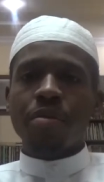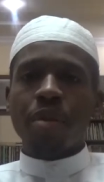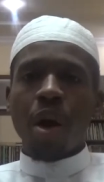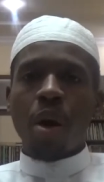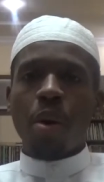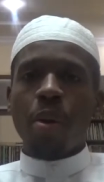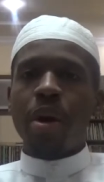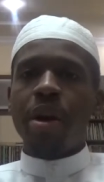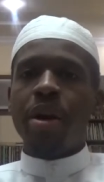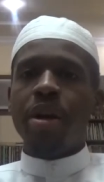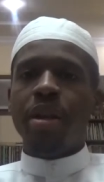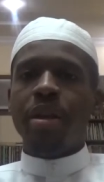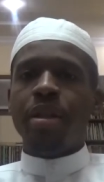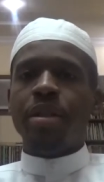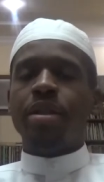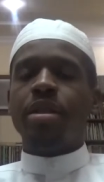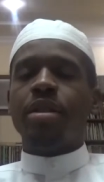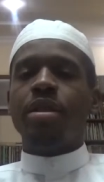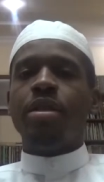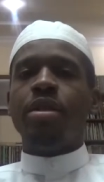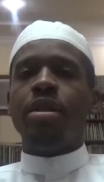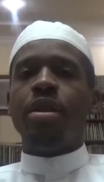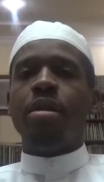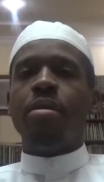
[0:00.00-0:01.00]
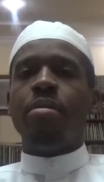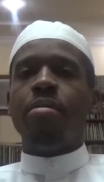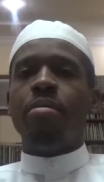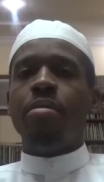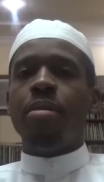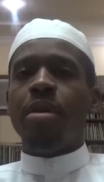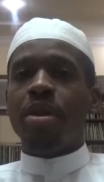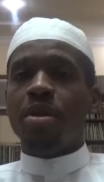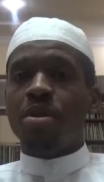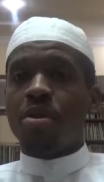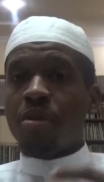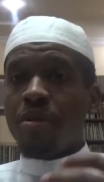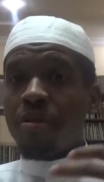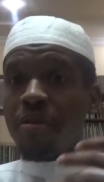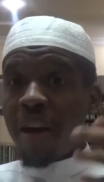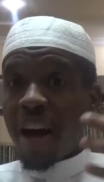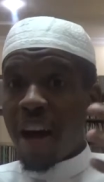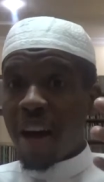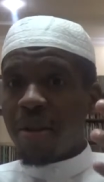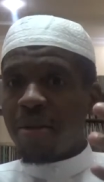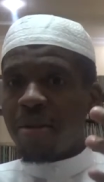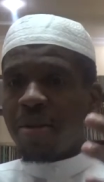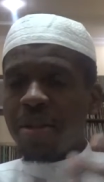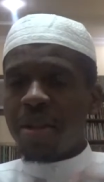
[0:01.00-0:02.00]
awareness, your mental
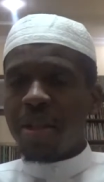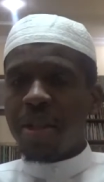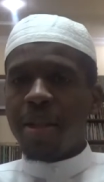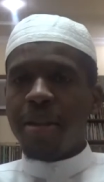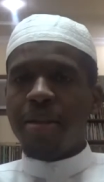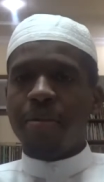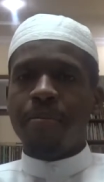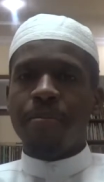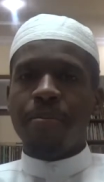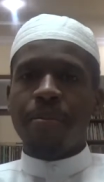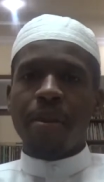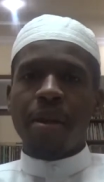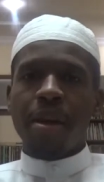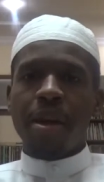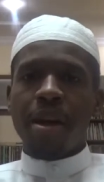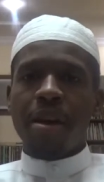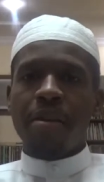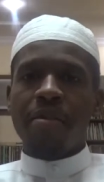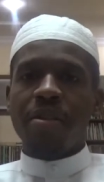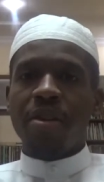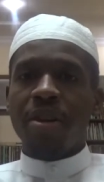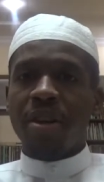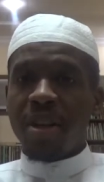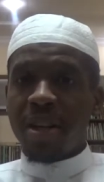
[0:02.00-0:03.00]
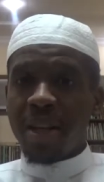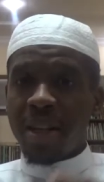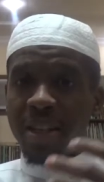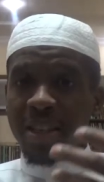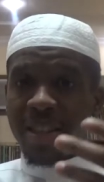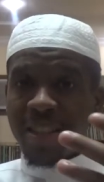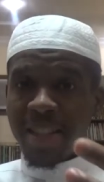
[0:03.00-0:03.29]
faculty, if you're in a